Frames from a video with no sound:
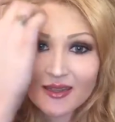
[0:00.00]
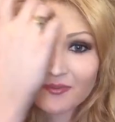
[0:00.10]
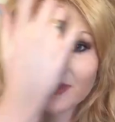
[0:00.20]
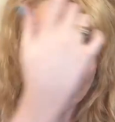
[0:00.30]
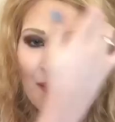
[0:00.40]

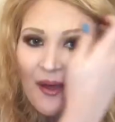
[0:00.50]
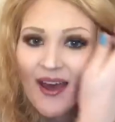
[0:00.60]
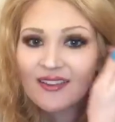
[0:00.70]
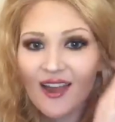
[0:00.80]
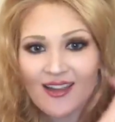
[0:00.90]
top
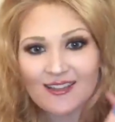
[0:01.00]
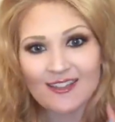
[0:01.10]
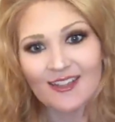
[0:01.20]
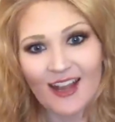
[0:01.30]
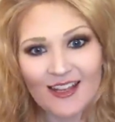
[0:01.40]

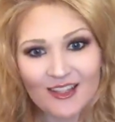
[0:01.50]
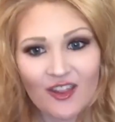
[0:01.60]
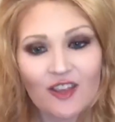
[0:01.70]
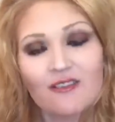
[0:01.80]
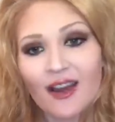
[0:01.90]
headlines today so
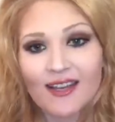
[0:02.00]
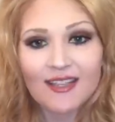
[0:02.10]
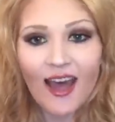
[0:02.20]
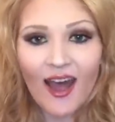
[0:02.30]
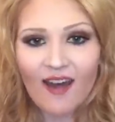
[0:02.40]
that you guys
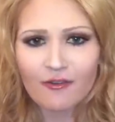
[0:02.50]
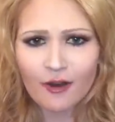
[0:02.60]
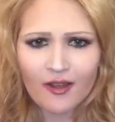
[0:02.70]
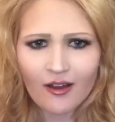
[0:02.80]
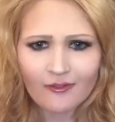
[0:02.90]
have
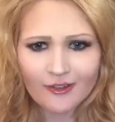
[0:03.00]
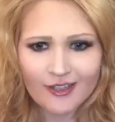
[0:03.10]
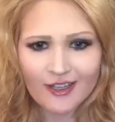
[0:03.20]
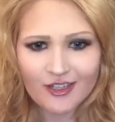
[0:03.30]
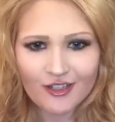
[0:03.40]
great
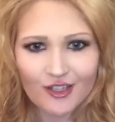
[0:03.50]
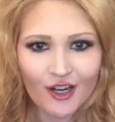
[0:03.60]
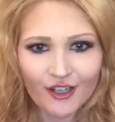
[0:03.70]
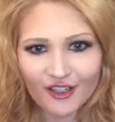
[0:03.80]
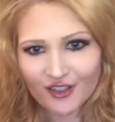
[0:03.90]
conversation
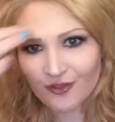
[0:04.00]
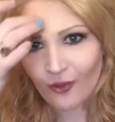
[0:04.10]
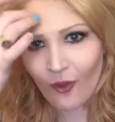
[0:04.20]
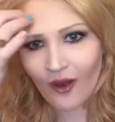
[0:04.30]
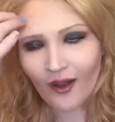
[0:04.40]
starters
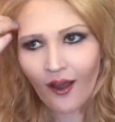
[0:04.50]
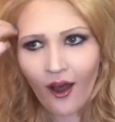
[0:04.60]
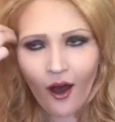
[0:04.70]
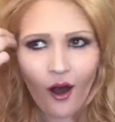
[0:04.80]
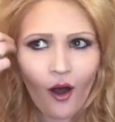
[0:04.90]
for,
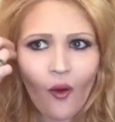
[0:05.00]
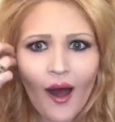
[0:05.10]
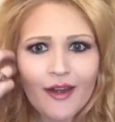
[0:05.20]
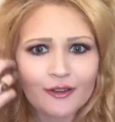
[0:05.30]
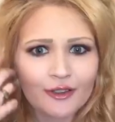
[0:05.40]

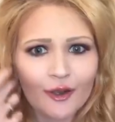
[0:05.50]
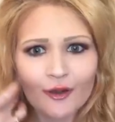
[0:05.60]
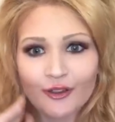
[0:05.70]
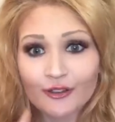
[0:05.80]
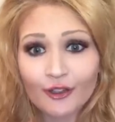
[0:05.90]
I don't know,
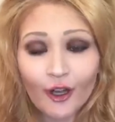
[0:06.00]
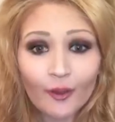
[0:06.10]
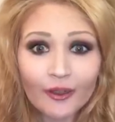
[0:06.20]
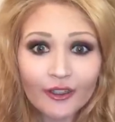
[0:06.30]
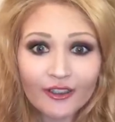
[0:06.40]
your
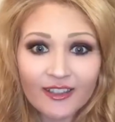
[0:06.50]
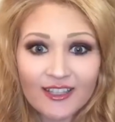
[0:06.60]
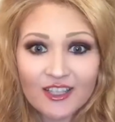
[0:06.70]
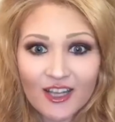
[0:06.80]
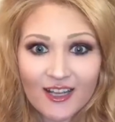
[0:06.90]
coworker
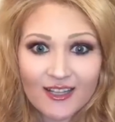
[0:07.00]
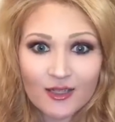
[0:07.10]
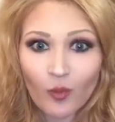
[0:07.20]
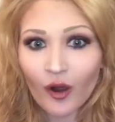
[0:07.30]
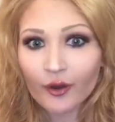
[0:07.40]

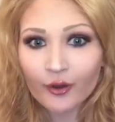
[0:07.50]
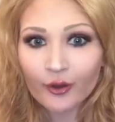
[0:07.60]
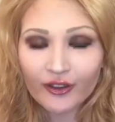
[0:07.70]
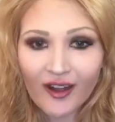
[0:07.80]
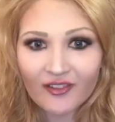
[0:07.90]
lunches, water
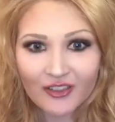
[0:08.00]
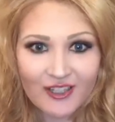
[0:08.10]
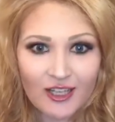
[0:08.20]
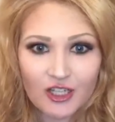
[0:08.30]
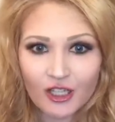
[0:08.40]
cooler
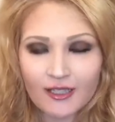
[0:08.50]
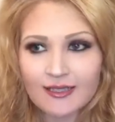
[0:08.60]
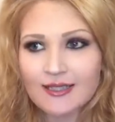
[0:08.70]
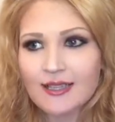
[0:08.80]
conversations,